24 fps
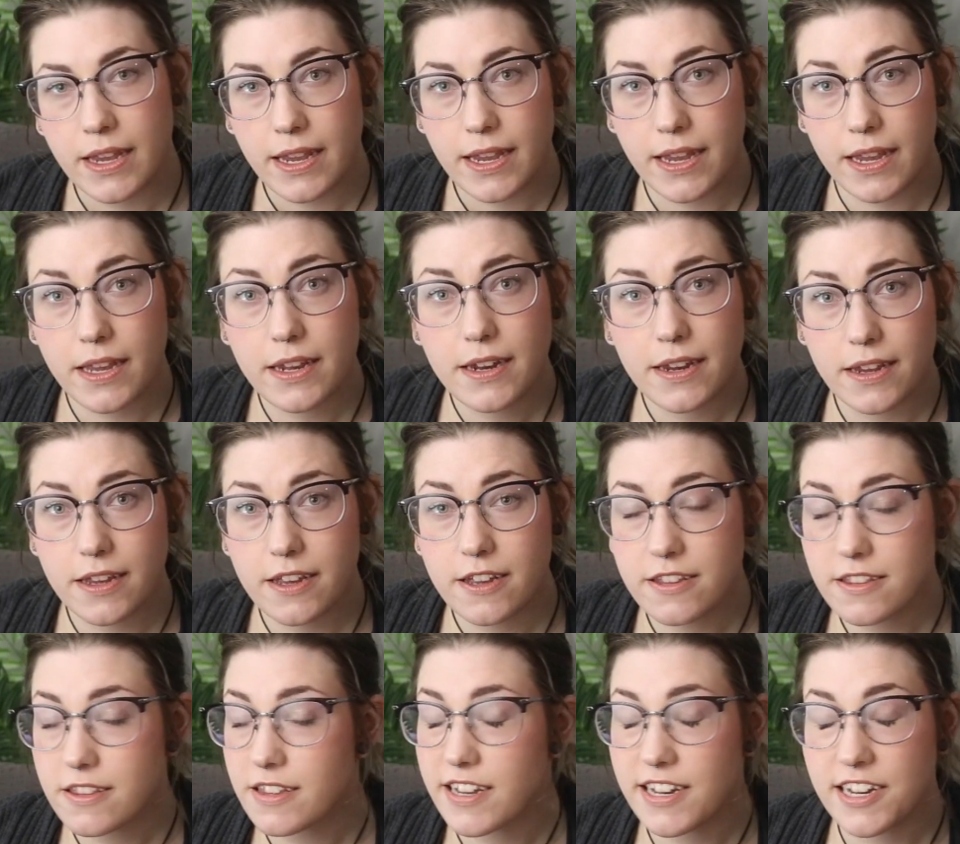It
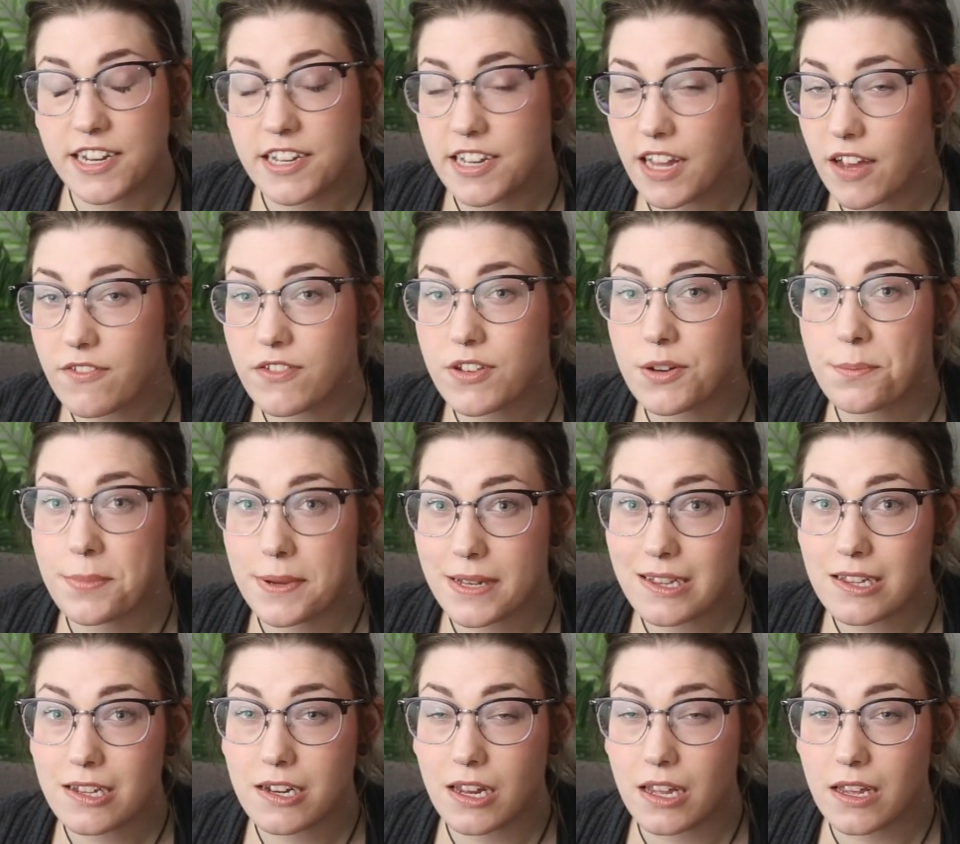is an
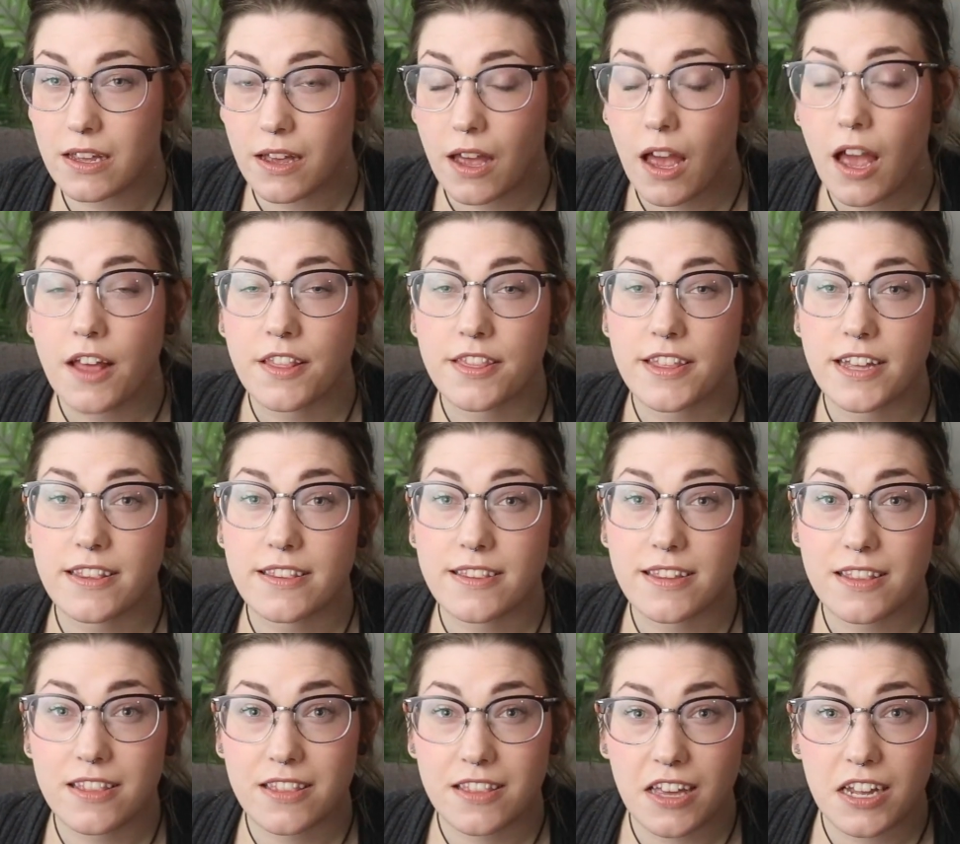inevitability that
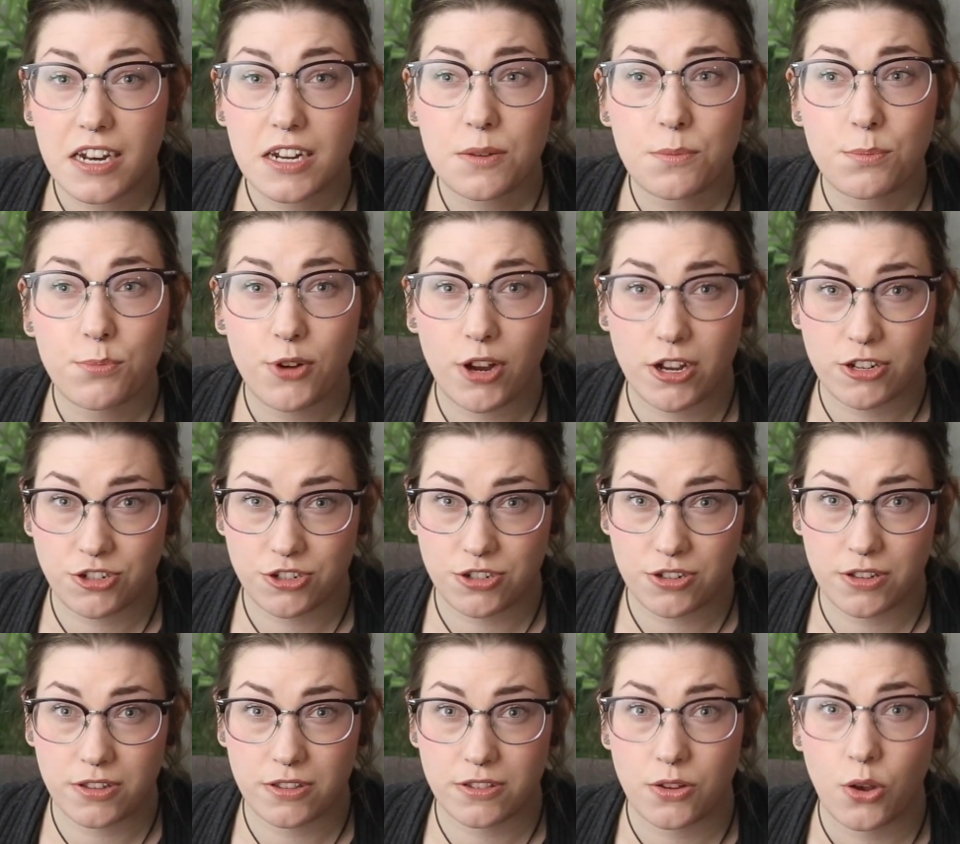synthetic
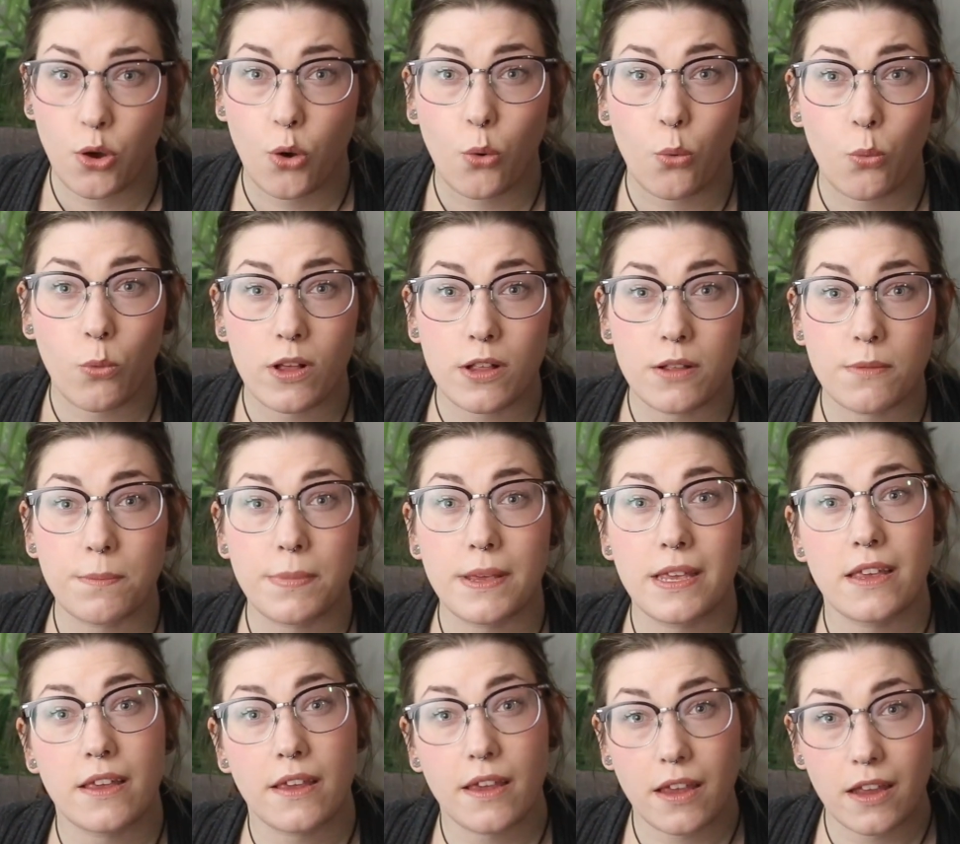brushes will
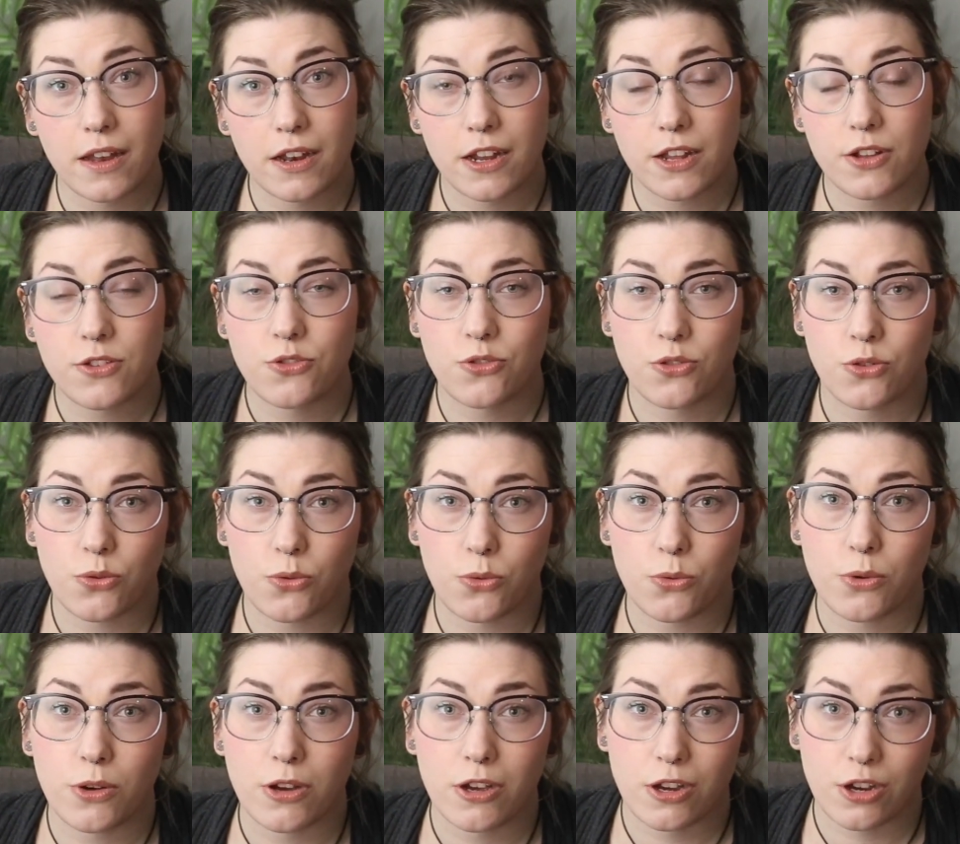begin
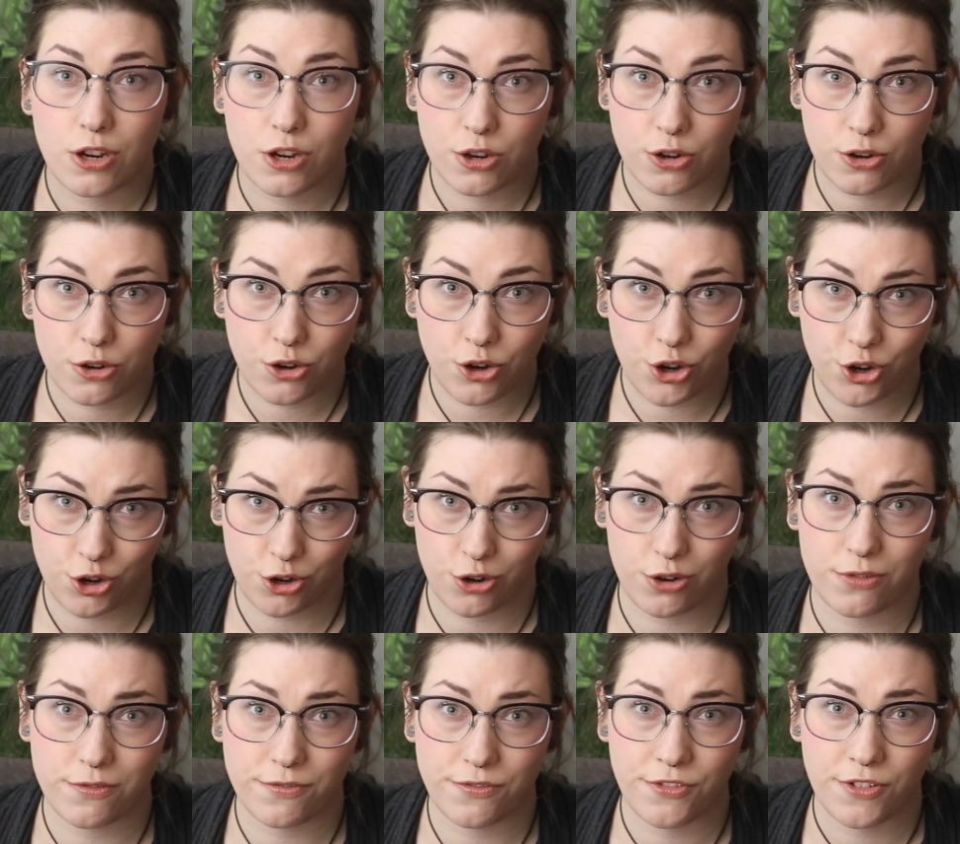to
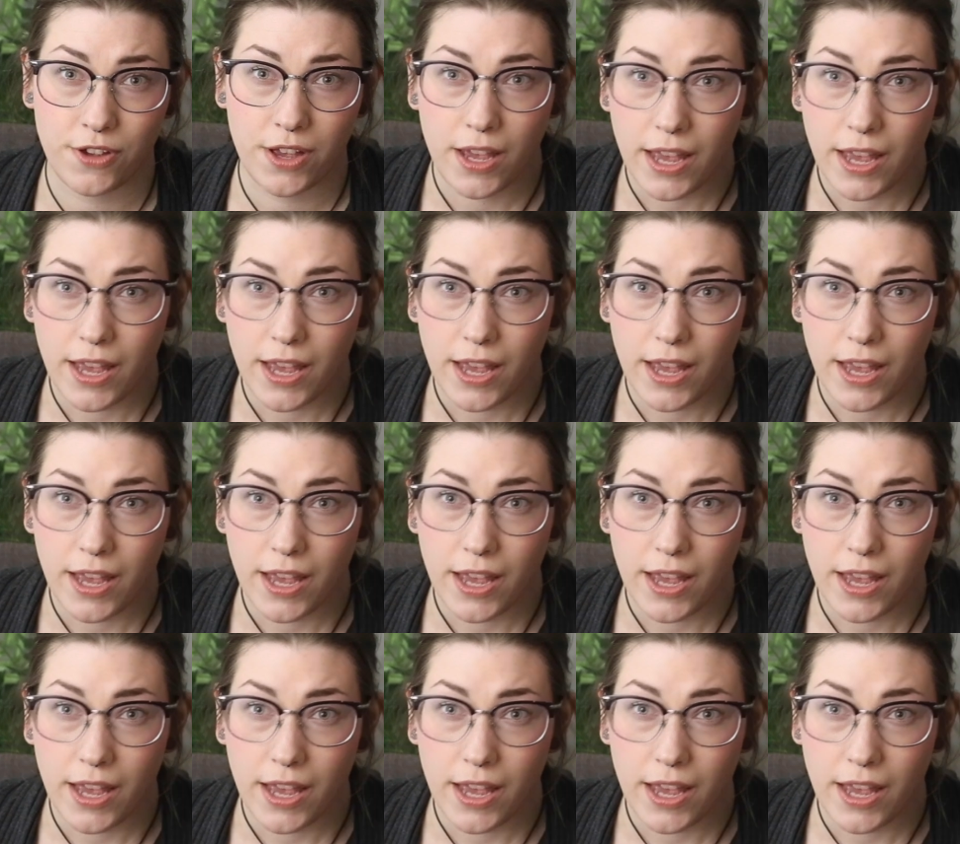curve.